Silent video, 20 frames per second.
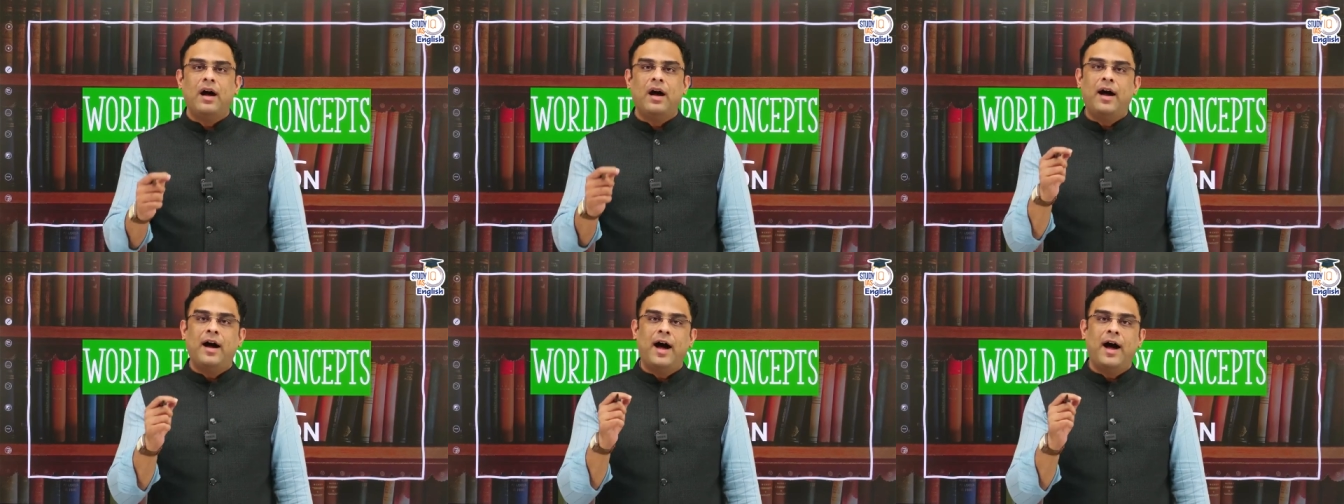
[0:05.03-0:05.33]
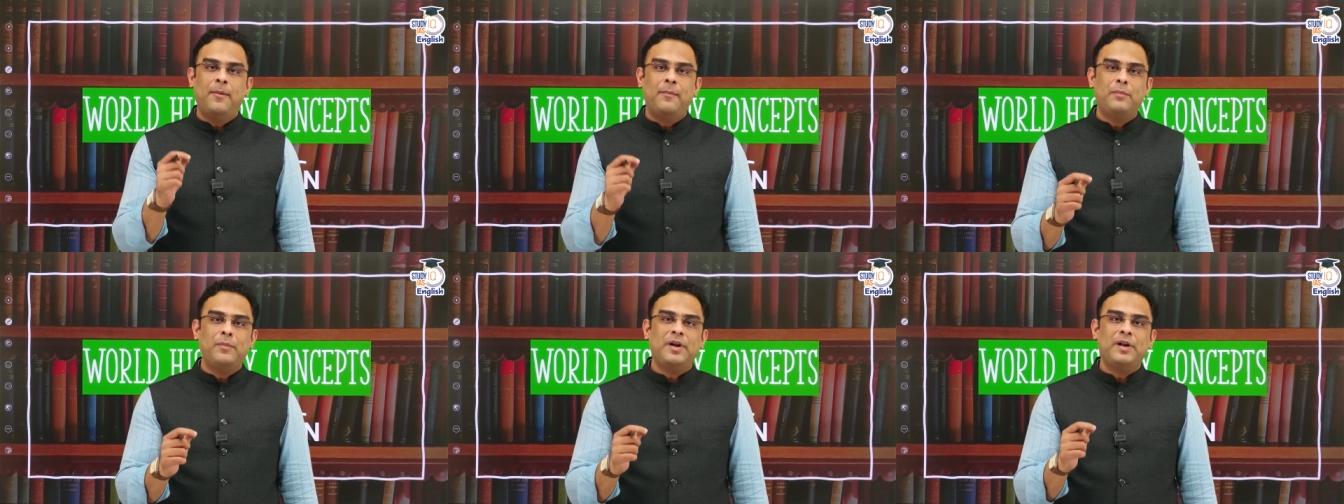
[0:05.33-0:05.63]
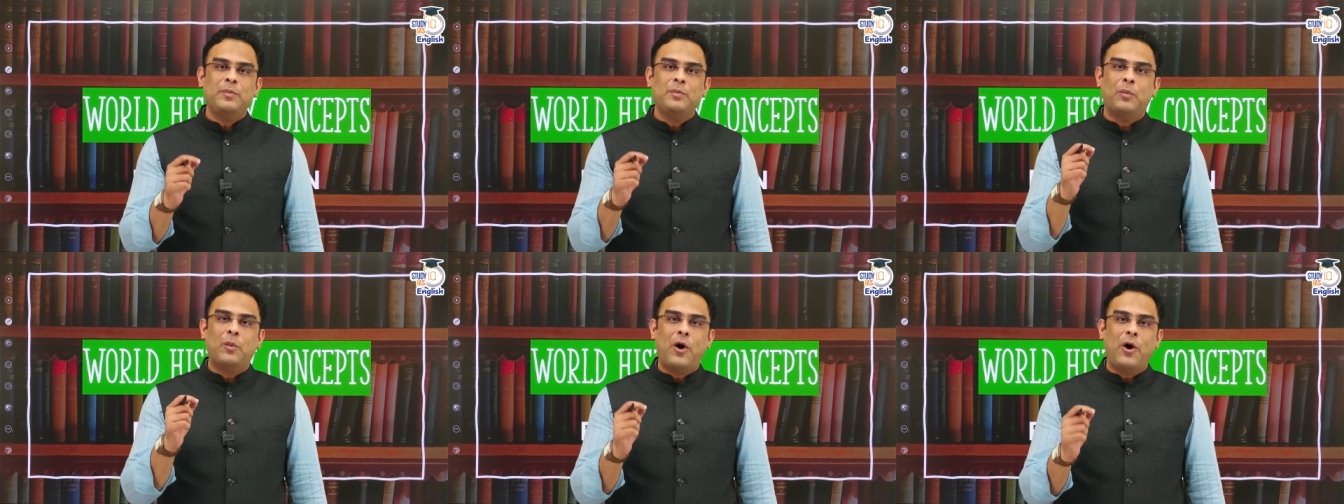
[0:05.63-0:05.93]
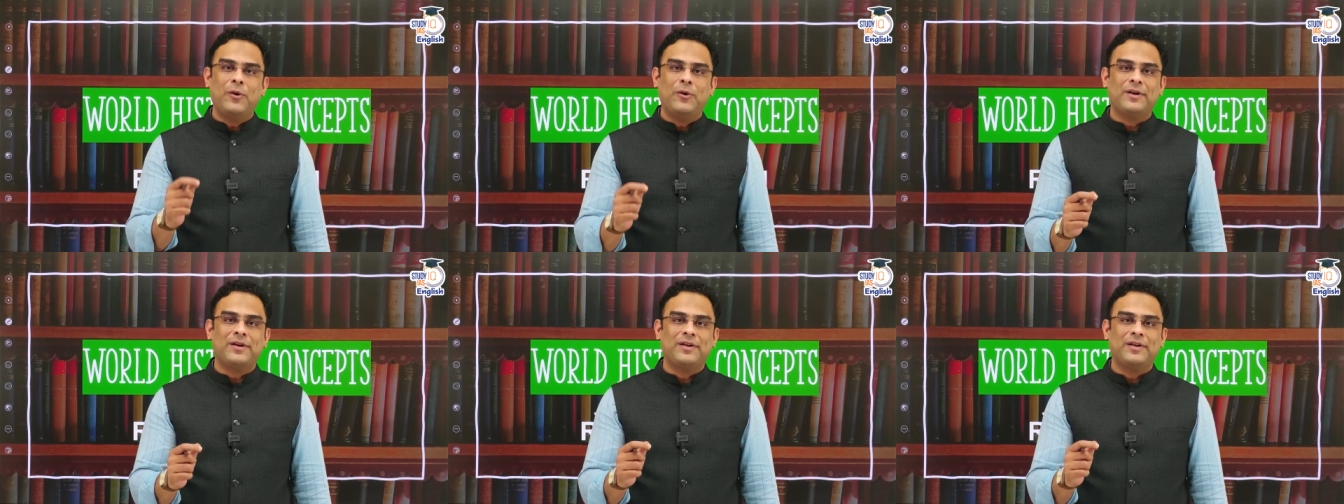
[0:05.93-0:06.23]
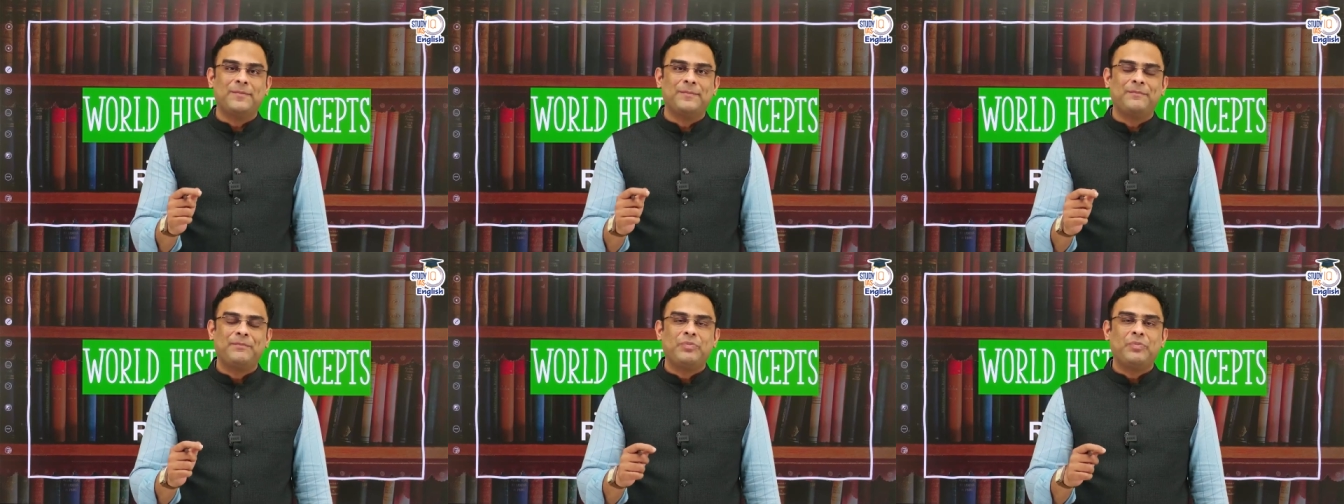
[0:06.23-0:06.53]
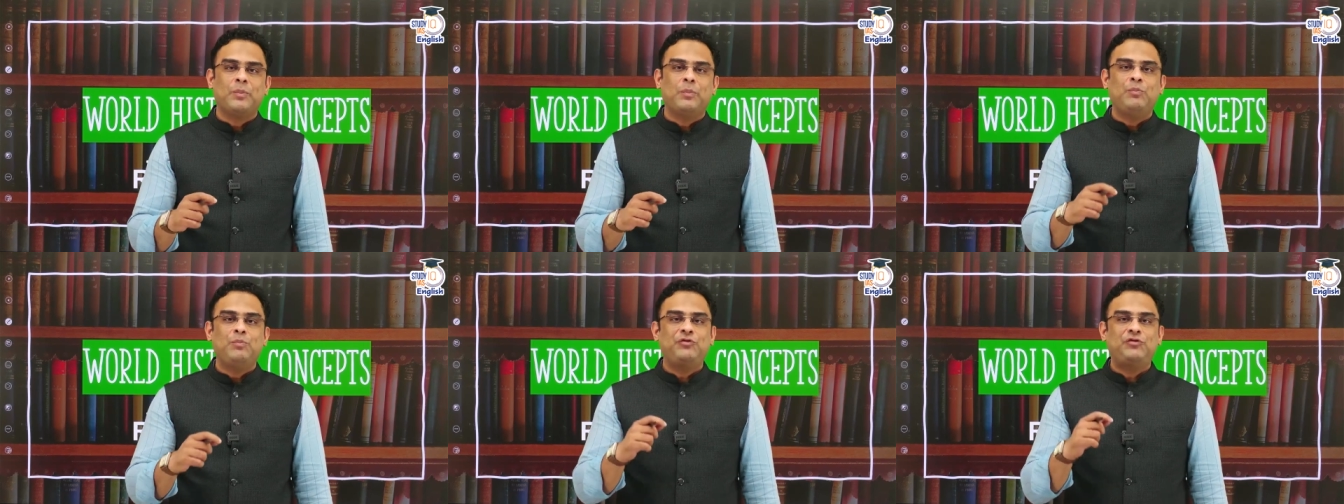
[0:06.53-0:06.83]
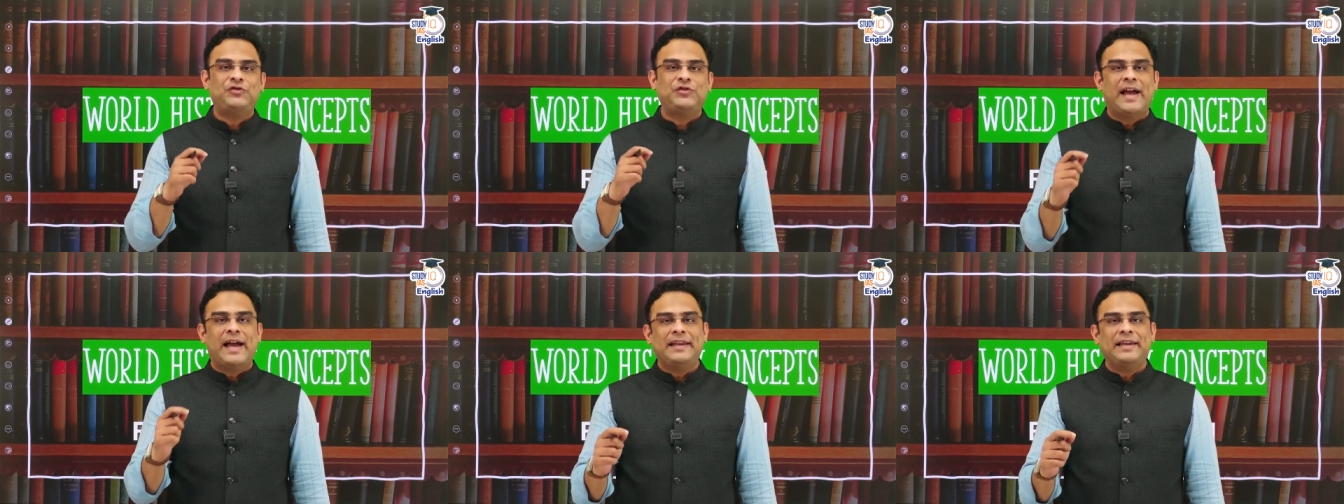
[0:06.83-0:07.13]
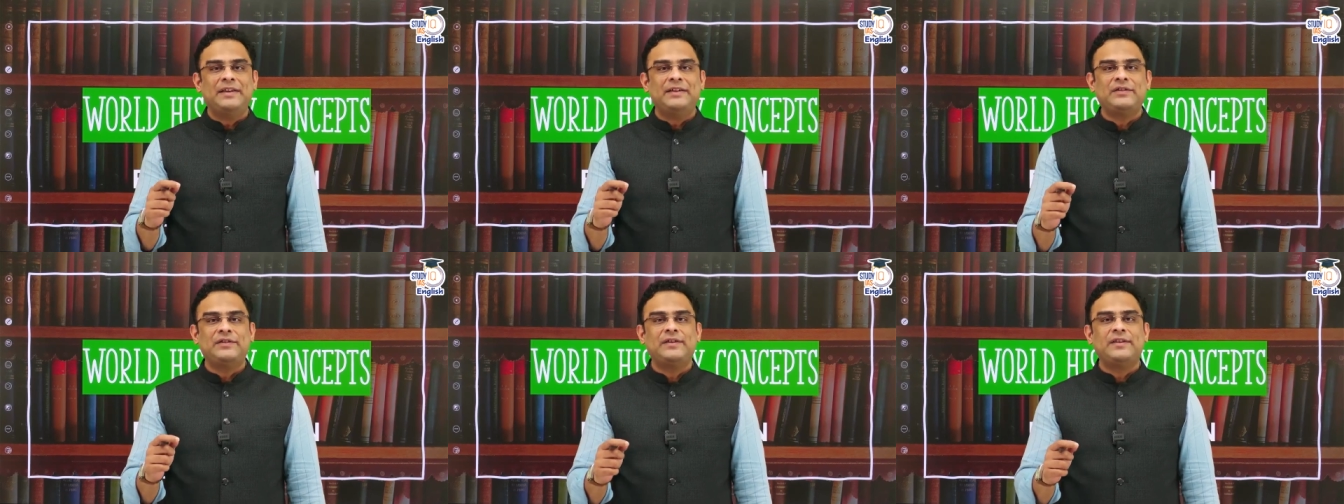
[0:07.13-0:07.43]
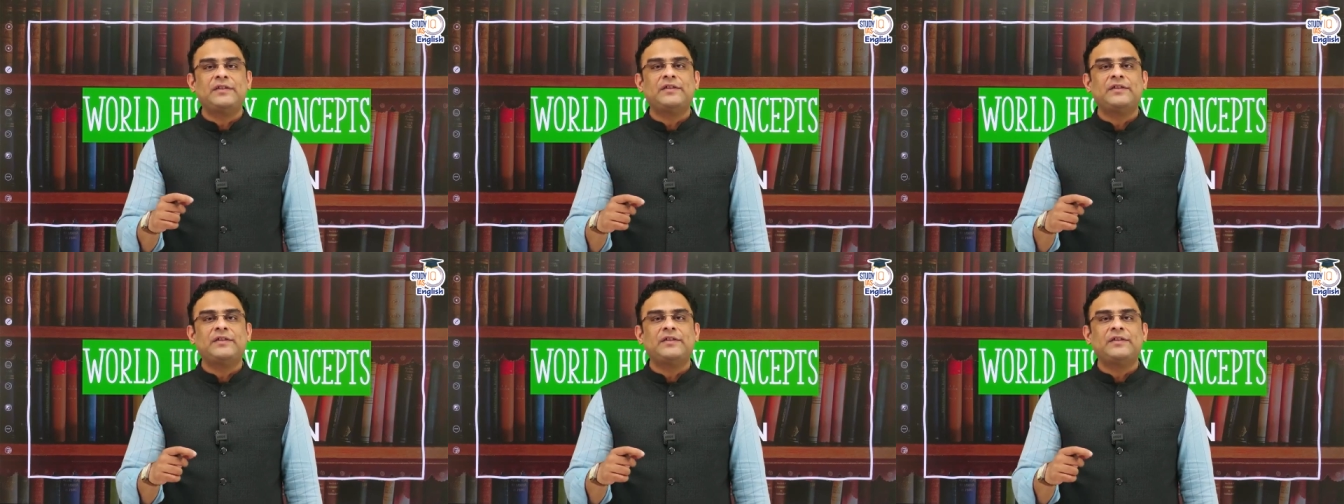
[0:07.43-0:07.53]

a humble monk challenged